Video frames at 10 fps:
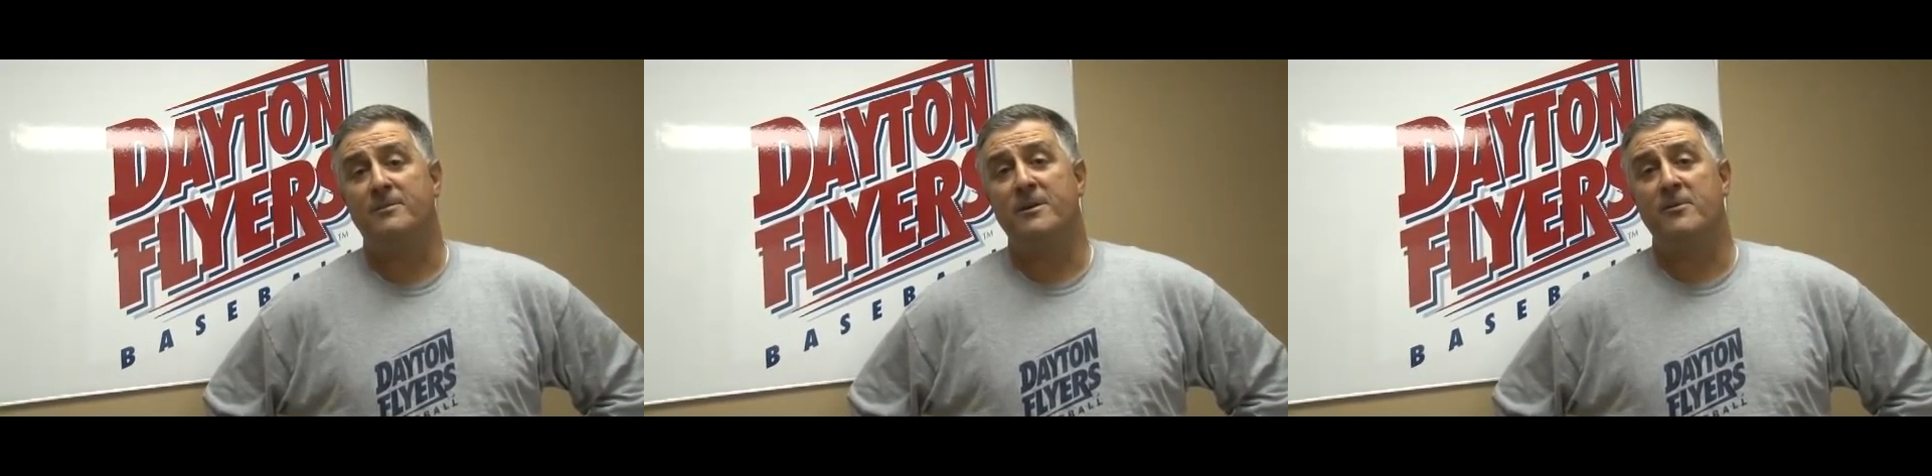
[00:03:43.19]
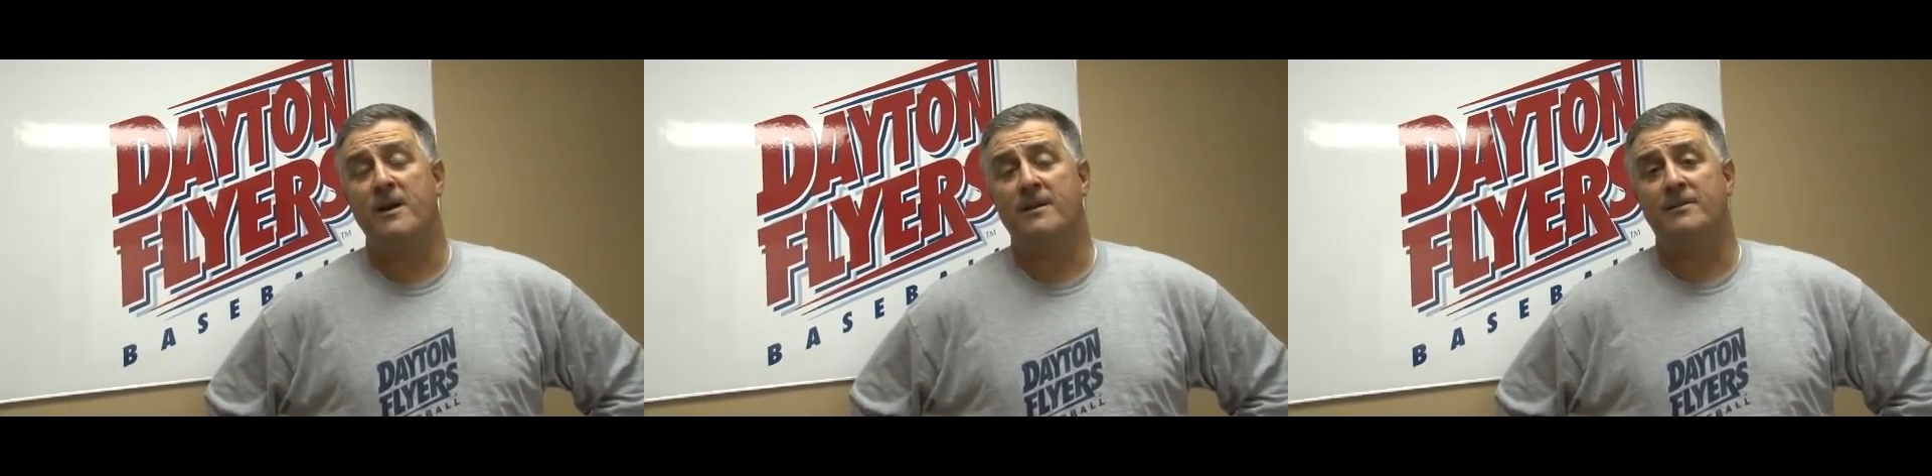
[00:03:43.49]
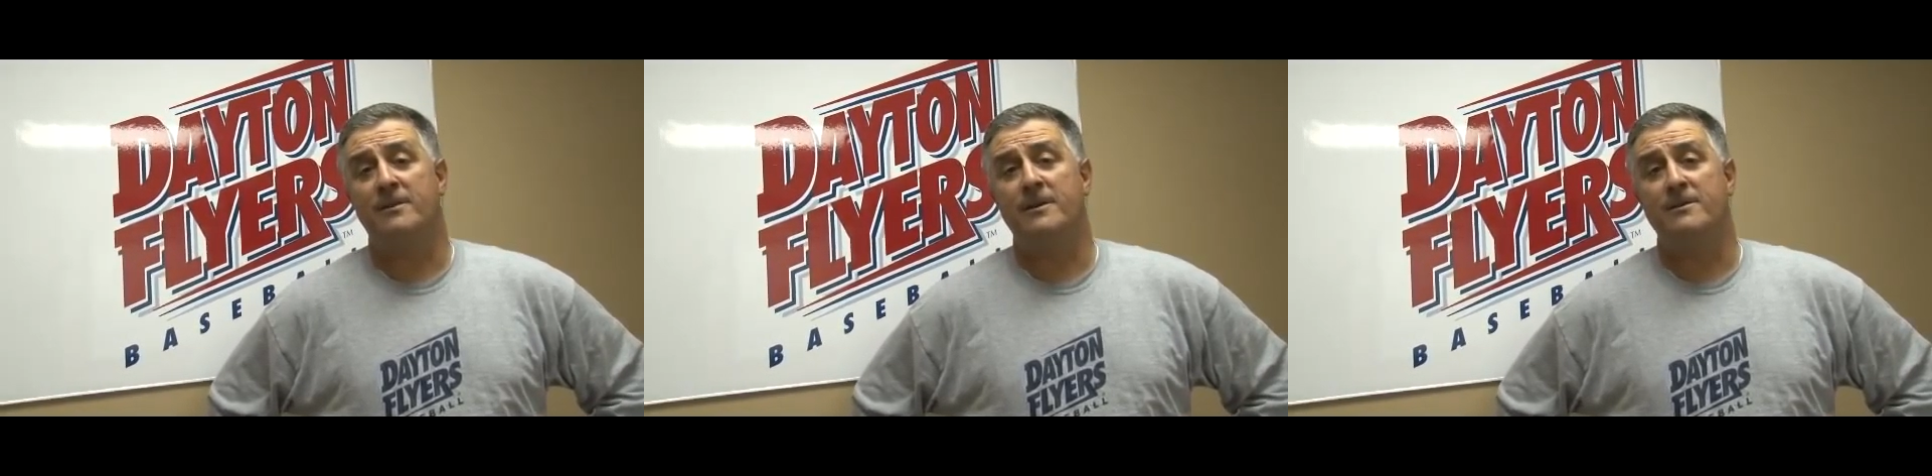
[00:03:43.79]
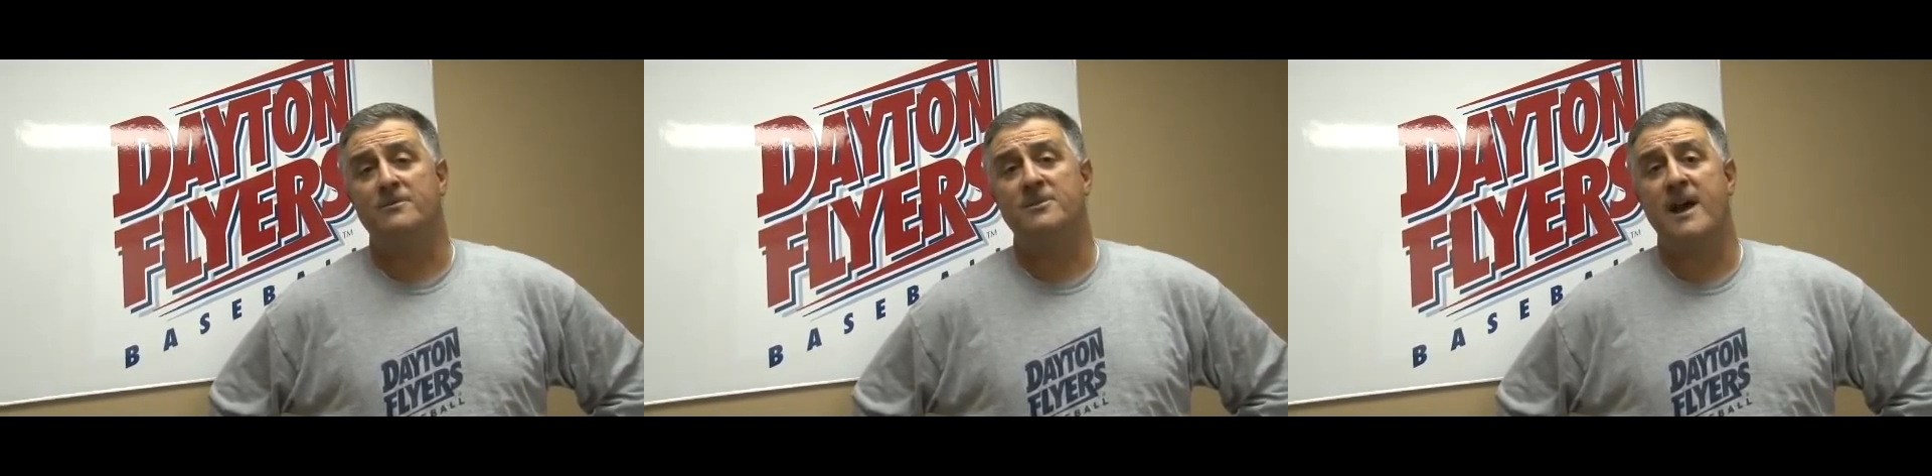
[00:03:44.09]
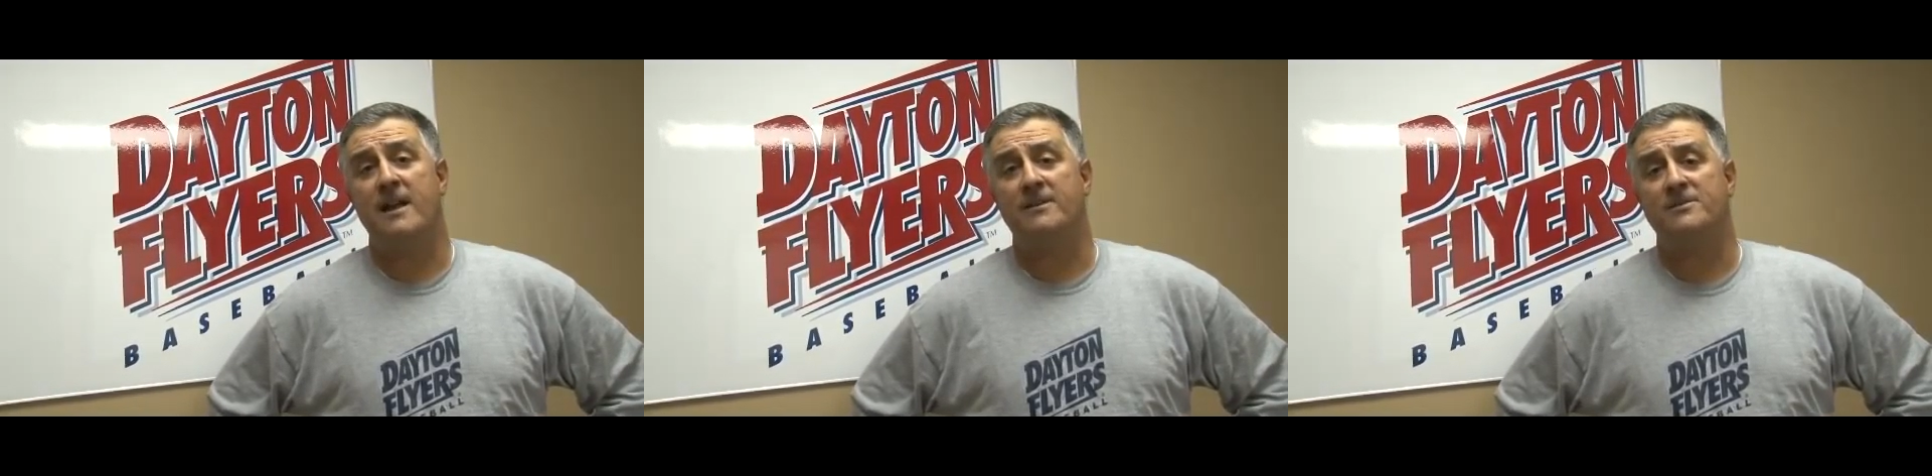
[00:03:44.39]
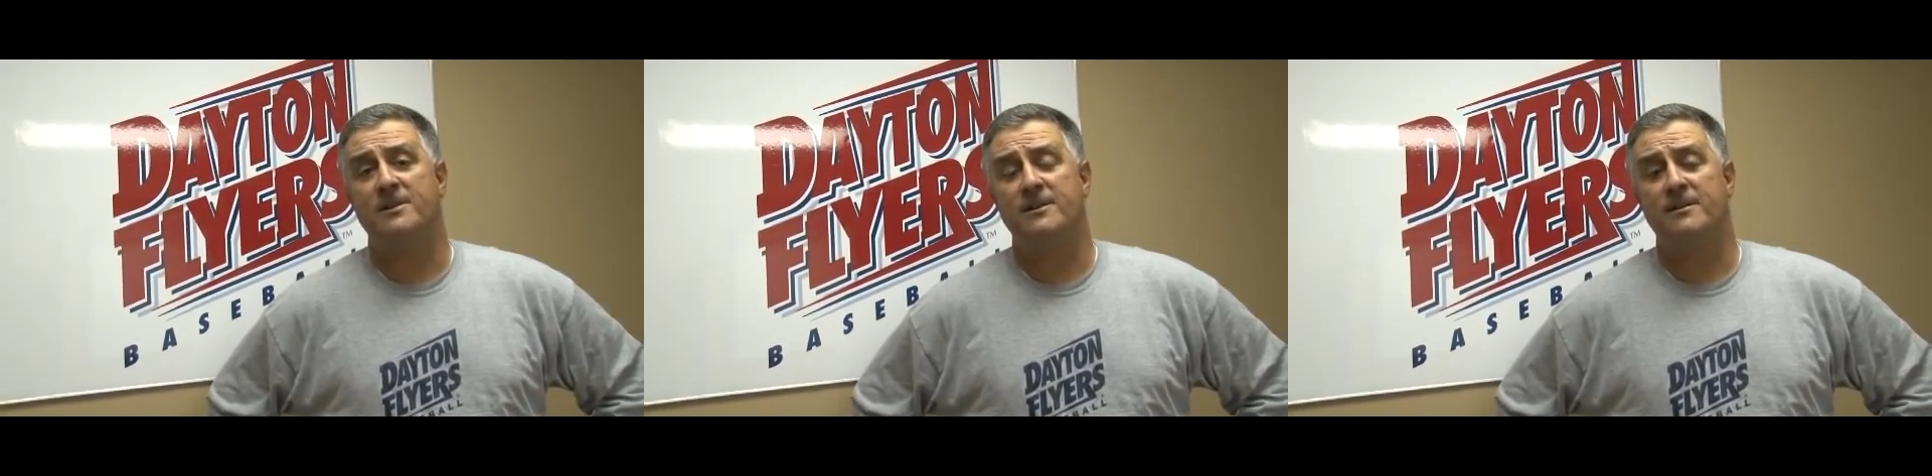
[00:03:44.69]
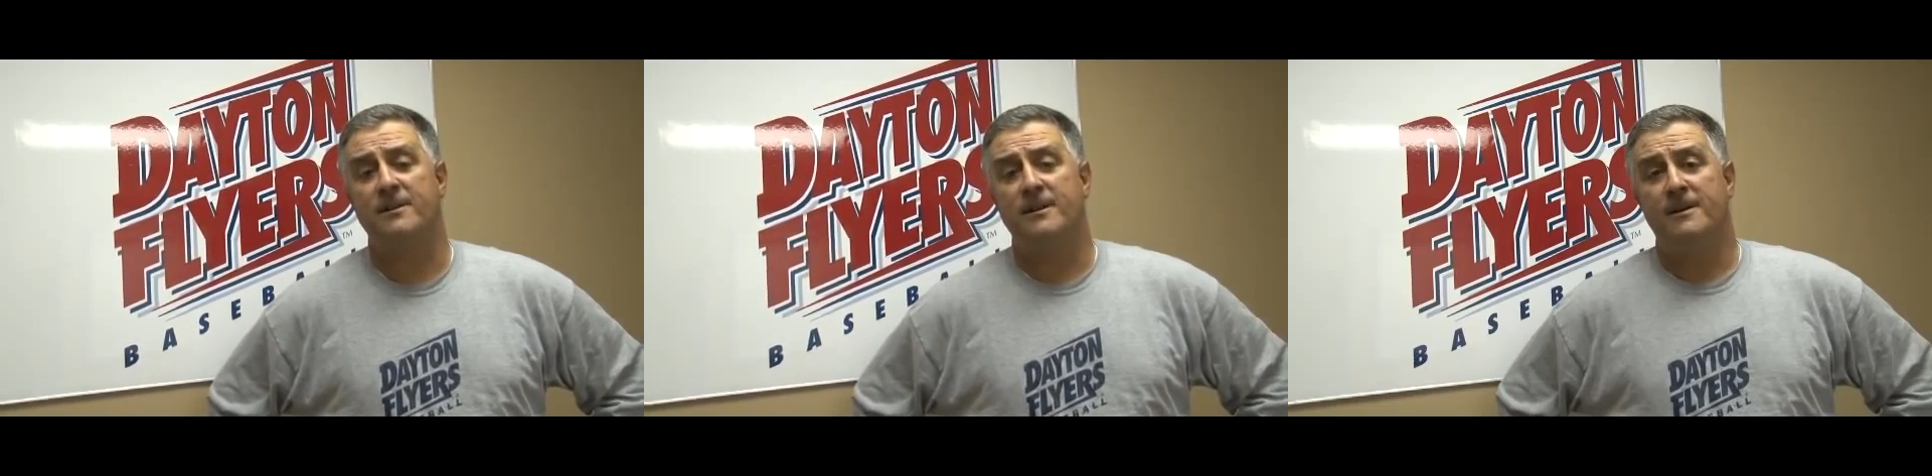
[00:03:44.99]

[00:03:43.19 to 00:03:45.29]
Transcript: be around during your challenge here.